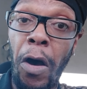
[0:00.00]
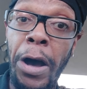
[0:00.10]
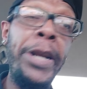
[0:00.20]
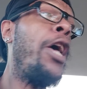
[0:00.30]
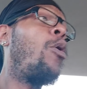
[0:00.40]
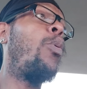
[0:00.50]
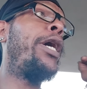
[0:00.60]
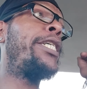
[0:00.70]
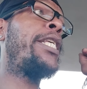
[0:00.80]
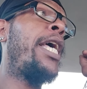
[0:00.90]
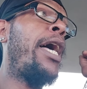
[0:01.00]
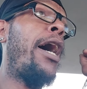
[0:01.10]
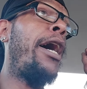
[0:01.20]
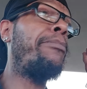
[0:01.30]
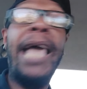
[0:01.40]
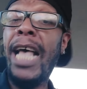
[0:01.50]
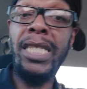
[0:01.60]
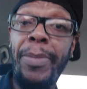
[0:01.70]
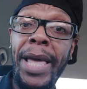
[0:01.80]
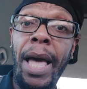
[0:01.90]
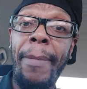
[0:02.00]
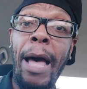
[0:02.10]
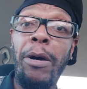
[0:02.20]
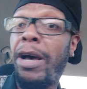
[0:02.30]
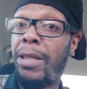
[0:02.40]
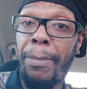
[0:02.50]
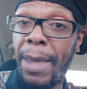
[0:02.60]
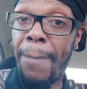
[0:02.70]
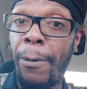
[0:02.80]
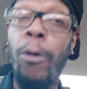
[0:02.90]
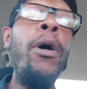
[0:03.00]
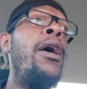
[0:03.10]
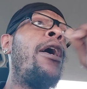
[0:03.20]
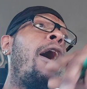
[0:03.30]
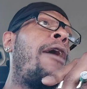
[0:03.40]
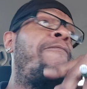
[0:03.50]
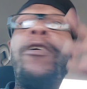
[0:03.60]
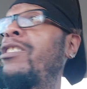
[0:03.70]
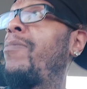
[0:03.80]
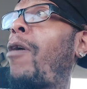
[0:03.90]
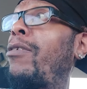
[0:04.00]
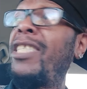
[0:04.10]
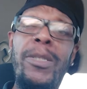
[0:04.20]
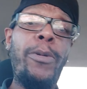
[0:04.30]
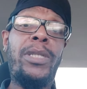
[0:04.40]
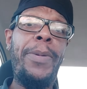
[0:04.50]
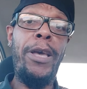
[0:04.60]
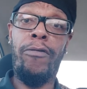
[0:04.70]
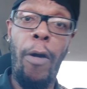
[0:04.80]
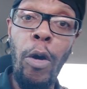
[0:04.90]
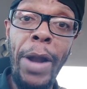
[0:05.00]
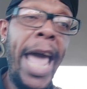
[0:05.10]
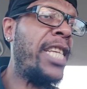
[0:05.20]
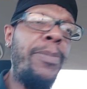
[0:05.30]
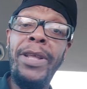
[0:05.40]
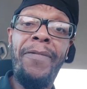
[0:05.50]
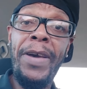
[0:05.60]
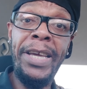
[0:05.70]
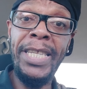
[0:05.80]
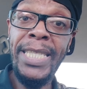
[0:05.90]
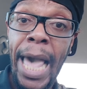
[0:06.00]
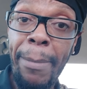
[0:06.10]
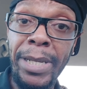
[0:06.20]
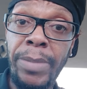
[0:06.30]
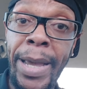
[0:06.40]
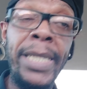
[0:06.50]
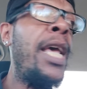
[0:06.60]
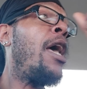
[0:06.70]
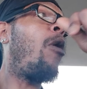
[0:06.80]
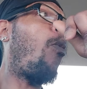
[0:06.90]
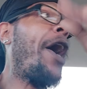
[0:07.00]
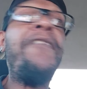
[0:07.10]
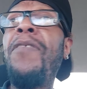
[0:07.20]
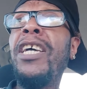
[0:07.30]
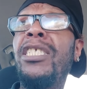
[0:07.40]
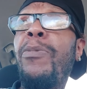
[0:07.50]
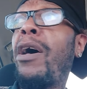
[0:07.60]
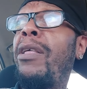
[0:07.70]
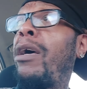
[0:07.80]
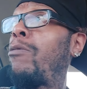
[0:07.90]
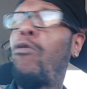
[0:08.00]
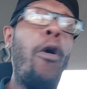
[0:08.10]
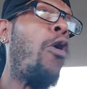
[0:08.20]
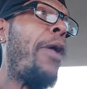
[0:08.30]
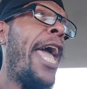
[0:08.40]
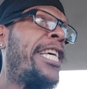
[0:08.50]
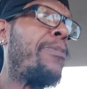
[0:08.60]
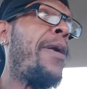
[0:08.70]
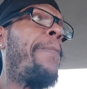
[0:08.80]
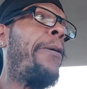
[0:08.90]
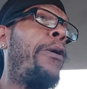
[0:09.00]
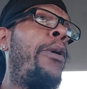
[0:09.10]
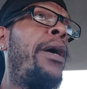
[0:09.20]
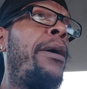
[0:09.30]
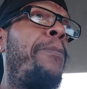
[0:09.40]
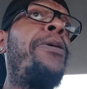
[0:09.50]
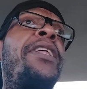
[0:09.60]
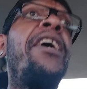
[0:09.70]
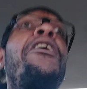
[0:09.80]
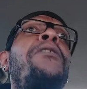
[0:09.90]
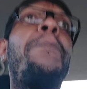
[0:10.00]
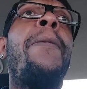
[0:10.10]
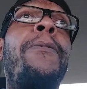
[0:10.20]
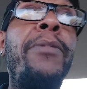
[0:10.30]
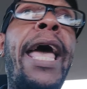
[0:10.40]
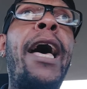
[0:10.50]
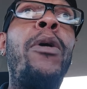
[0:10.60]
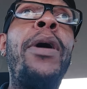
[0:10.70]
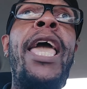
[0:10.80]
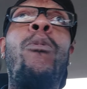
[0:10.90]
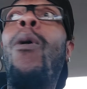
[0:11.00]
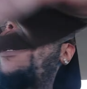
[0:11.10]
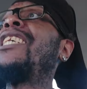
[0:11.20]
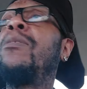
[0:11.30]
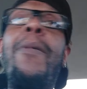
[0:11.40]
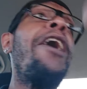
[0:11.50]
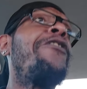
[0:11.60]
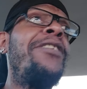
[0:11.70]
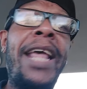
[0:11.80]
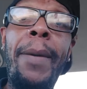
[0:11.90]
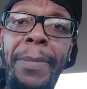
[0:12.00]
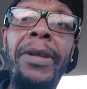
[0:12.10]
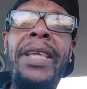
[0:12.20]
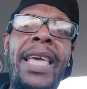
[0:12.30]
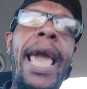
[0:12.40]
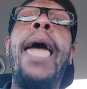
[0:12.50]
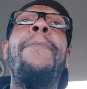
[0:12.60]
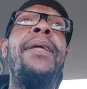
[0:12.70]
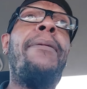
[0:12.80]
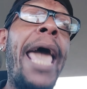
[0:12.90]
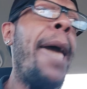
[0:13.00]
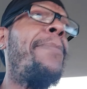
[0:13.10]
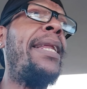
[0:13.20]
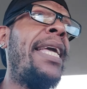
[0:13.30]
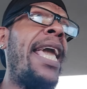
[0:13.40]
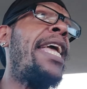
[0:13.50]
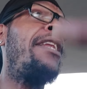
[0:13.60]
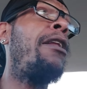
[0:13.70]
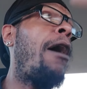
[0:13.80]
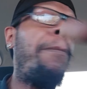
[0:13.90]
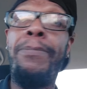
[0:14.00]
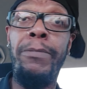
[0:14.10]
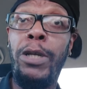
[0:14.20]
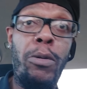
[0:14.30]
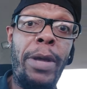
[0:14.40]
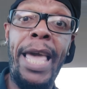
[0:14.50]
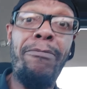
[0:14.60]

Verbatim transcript: on was uh, gossiping about other people. Uh, first of all, this is supposed to be a grown ass motherfucking establishment. Why the fuck is uh, uh grown ass people putting other people down? And why is modern day bullying happening? happening in a, you know,